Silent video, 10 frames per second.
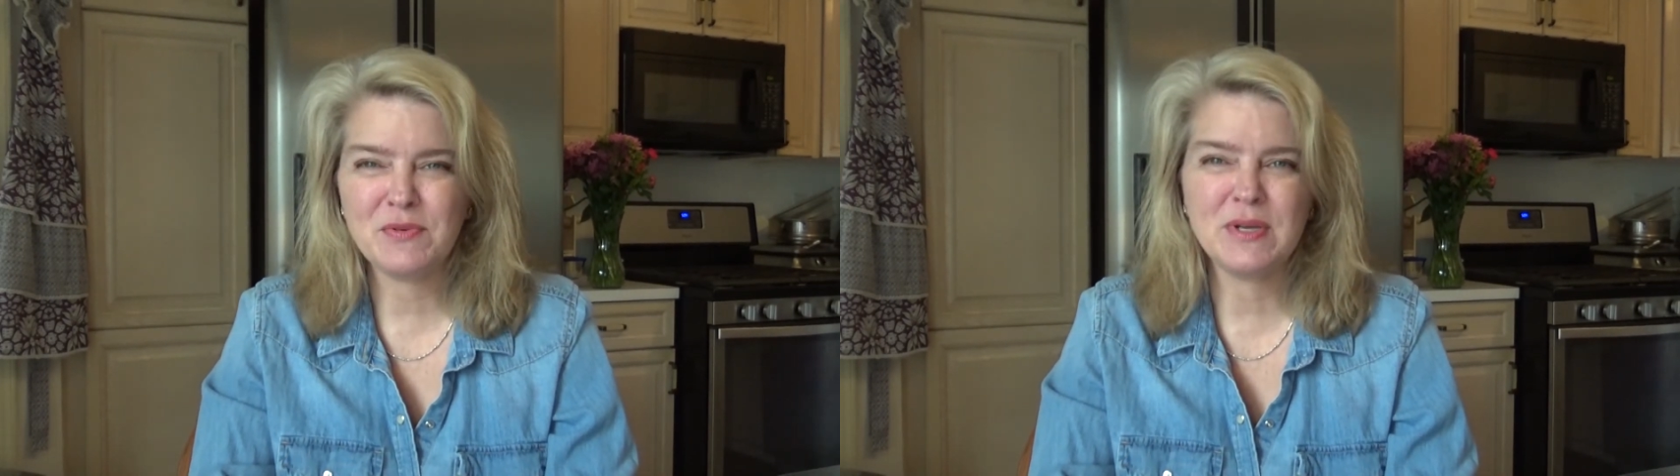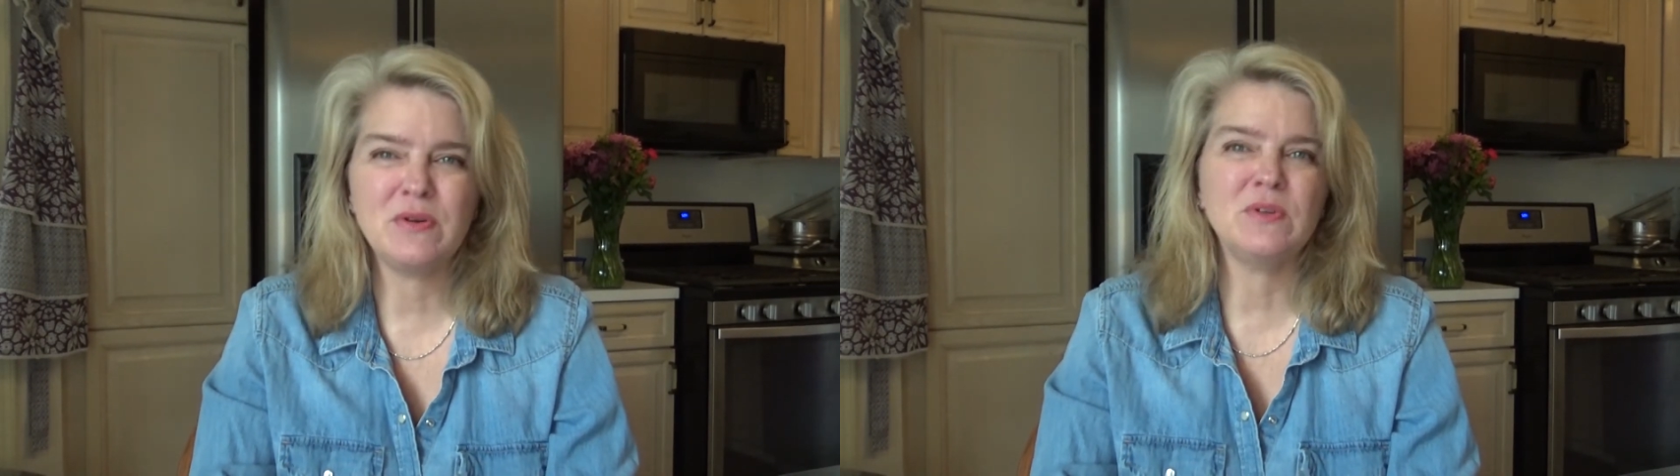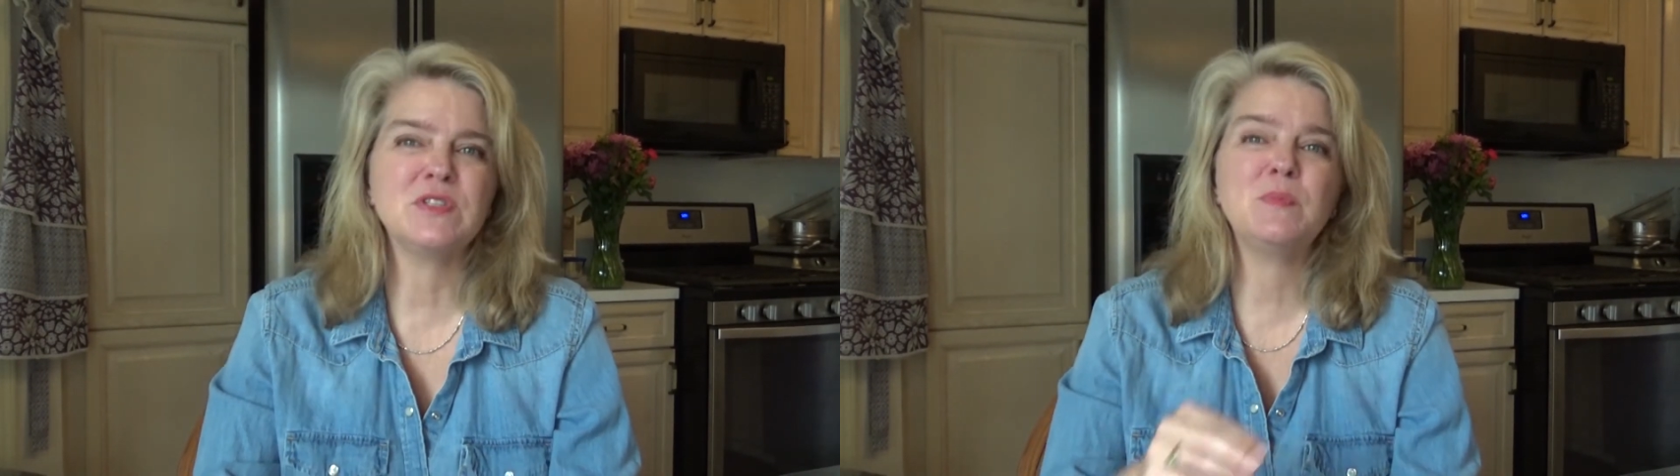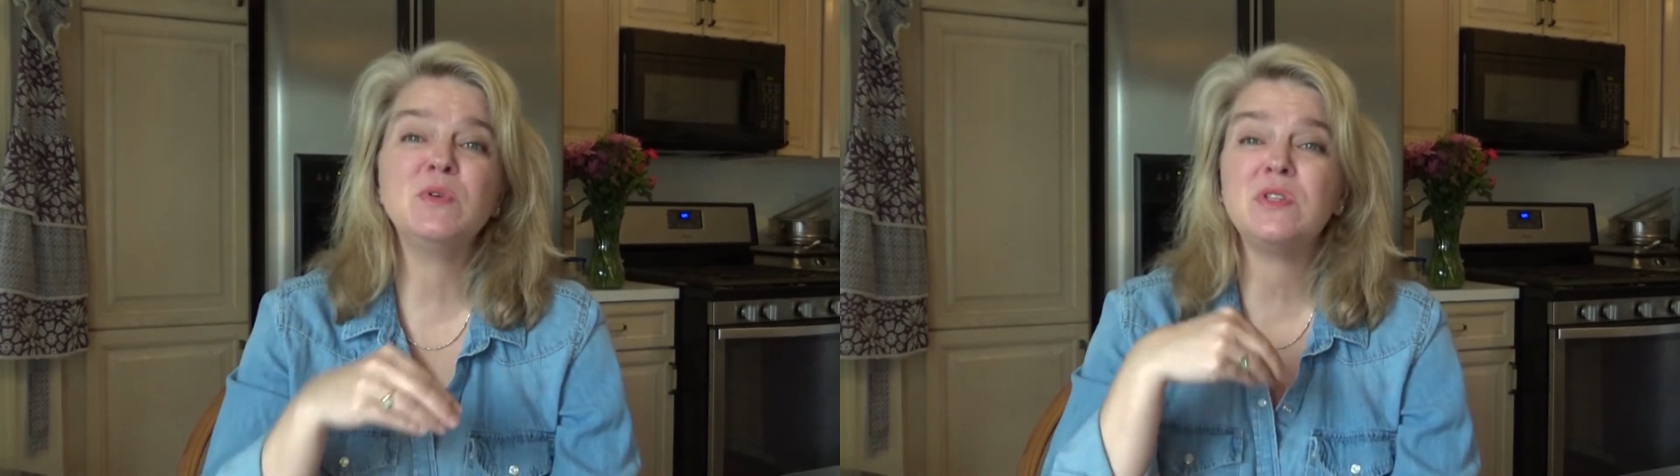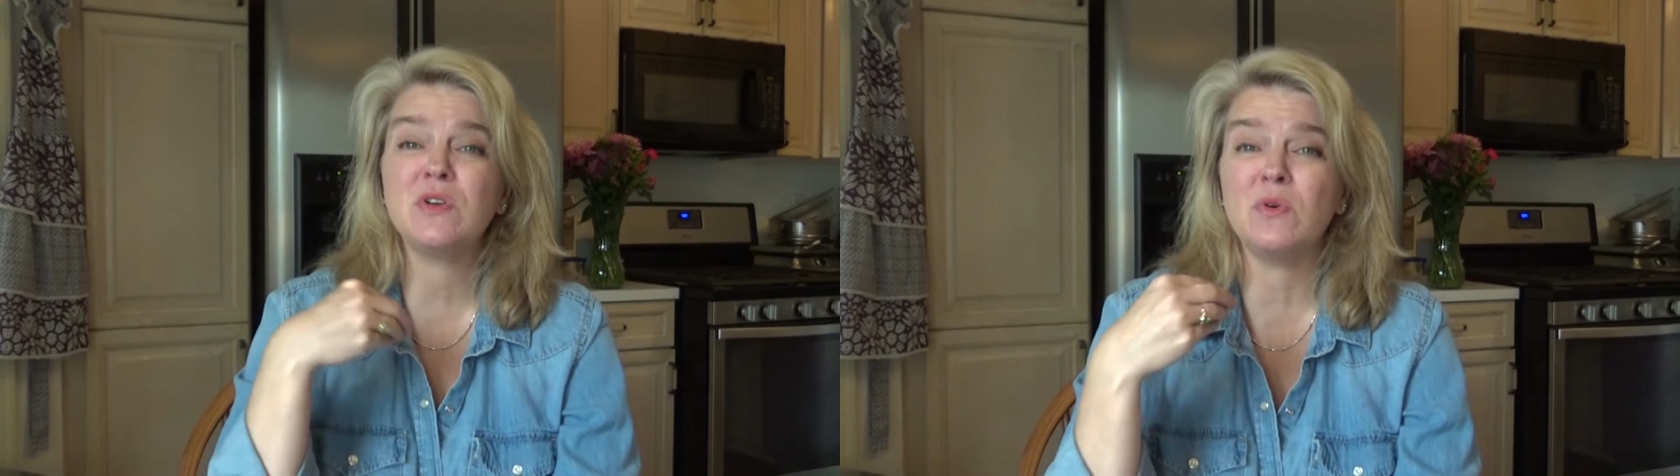3-year-olds
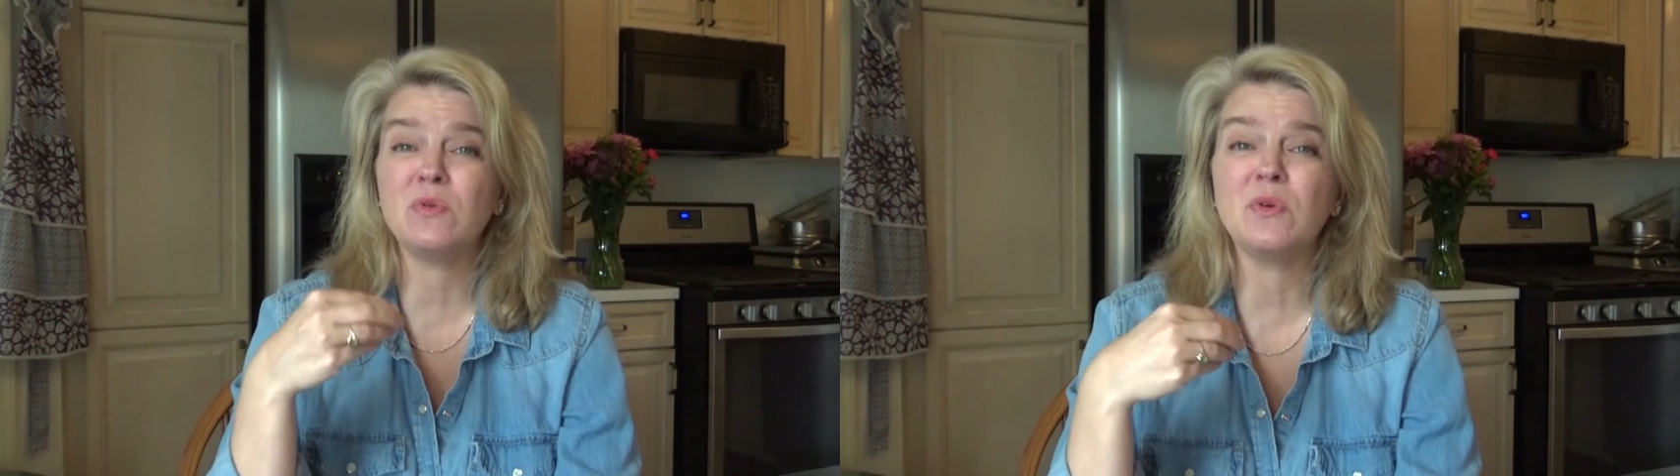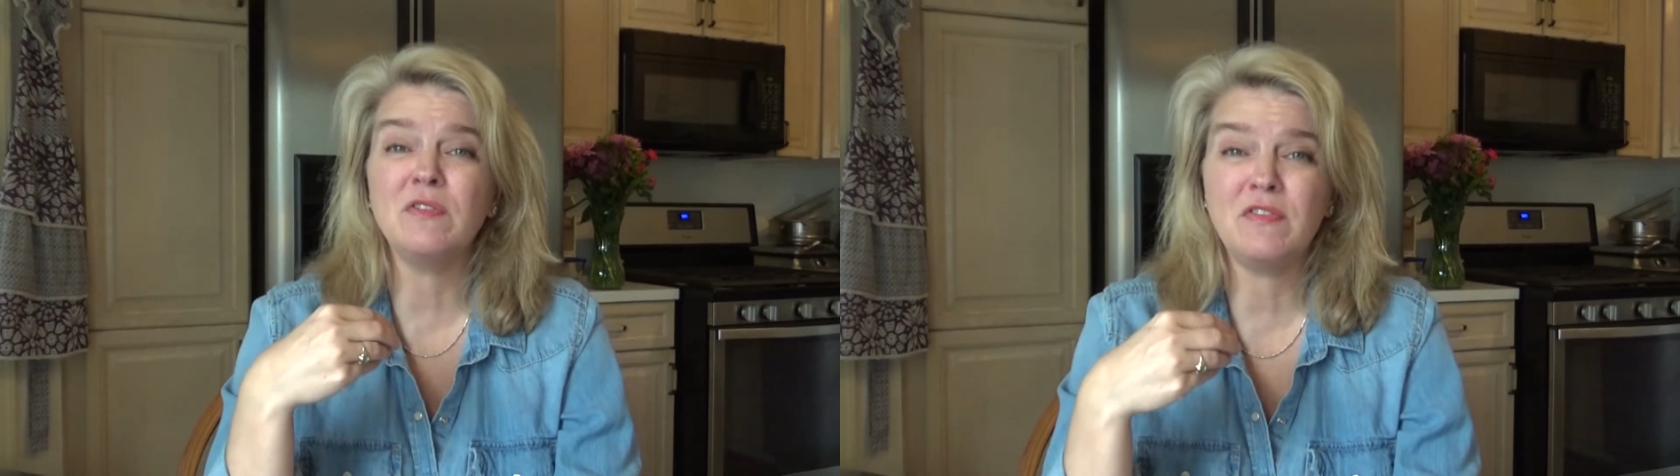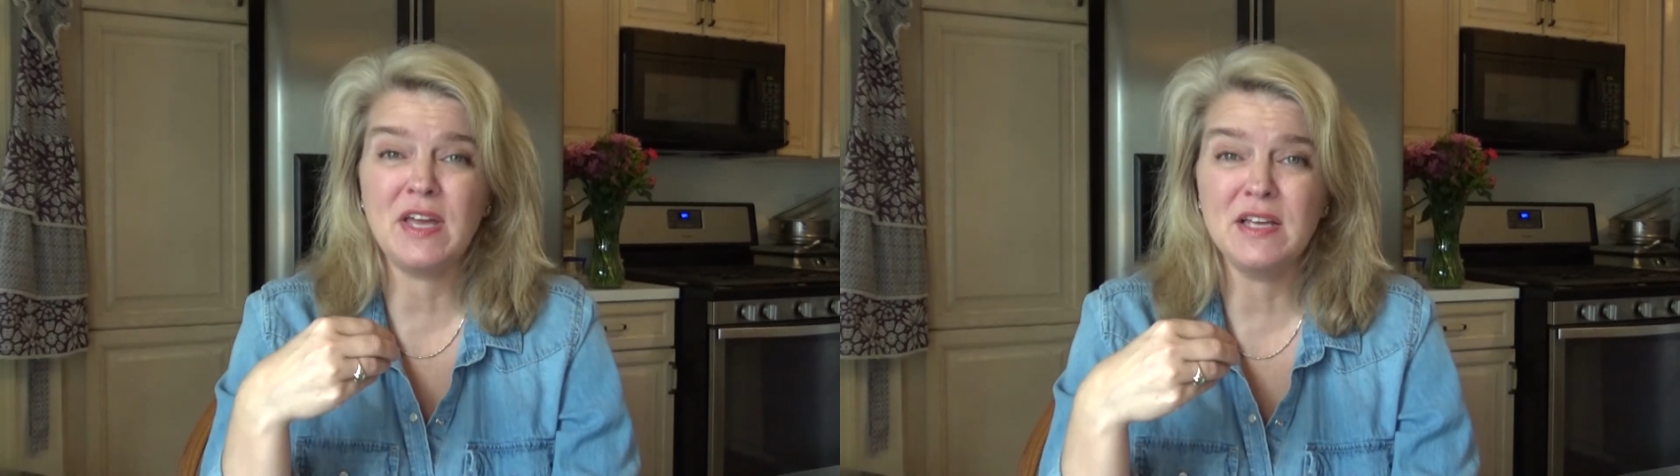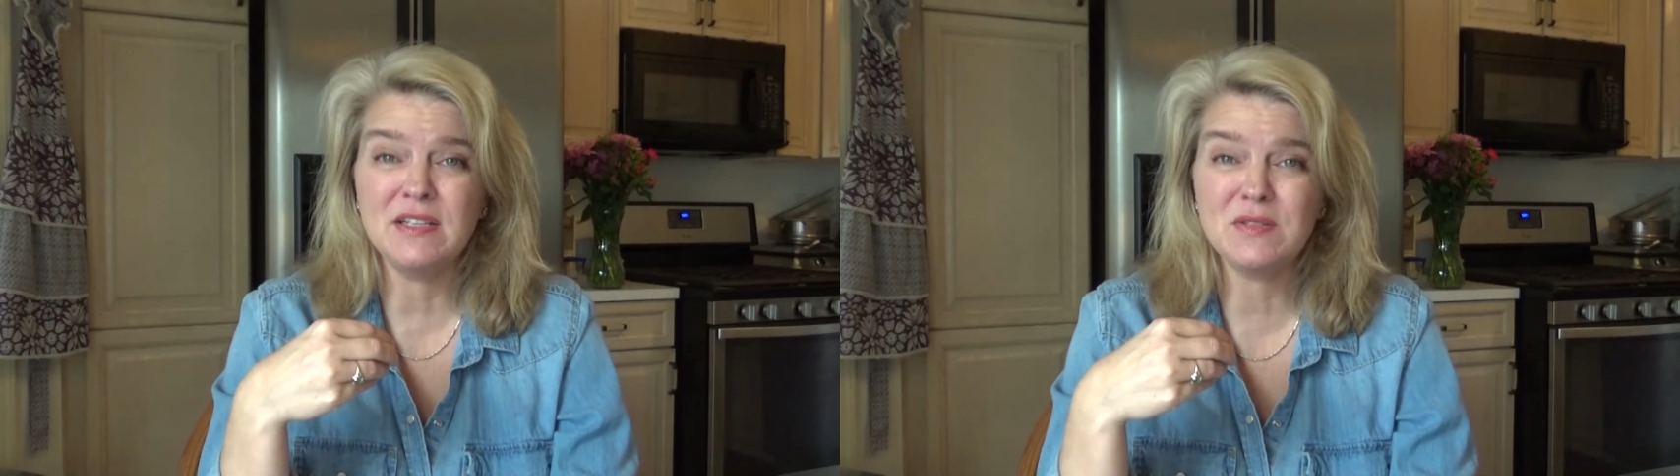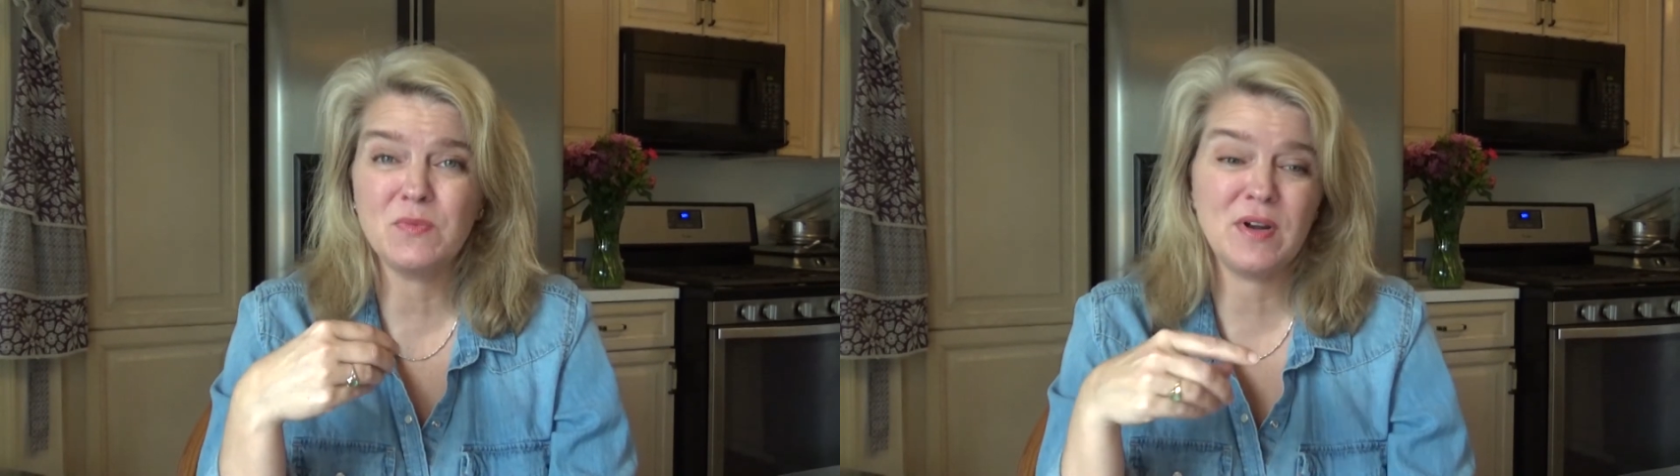supposed to go through a
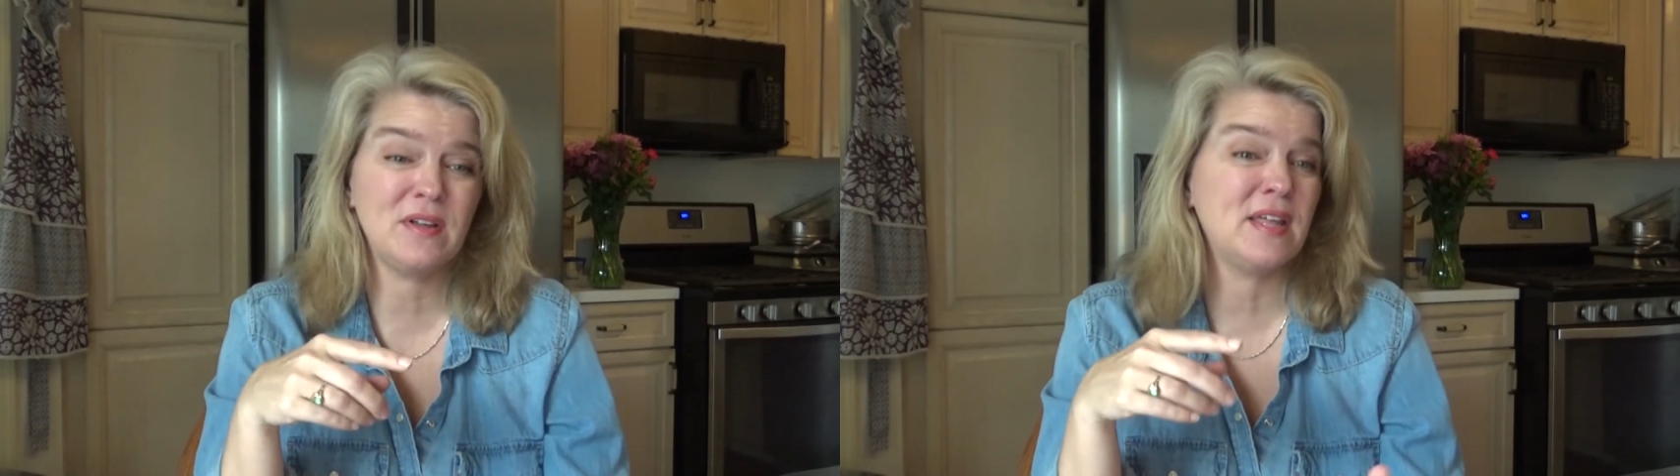phase where